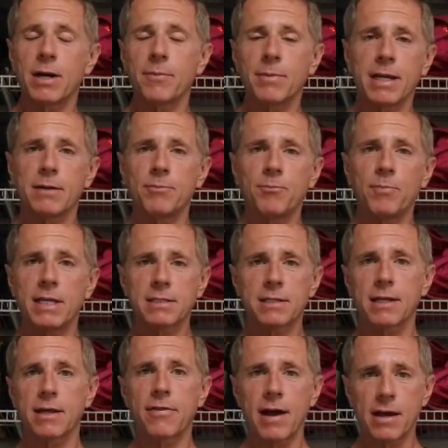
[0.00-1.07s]
I mean basically
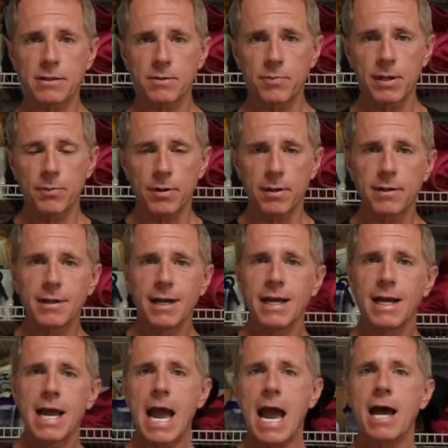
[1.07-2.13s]
1,000 people,
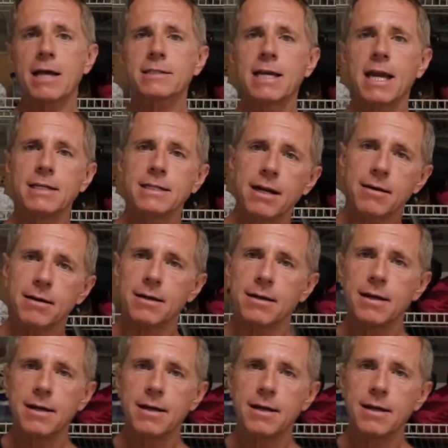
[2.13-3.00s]
ask, "Hey Darren,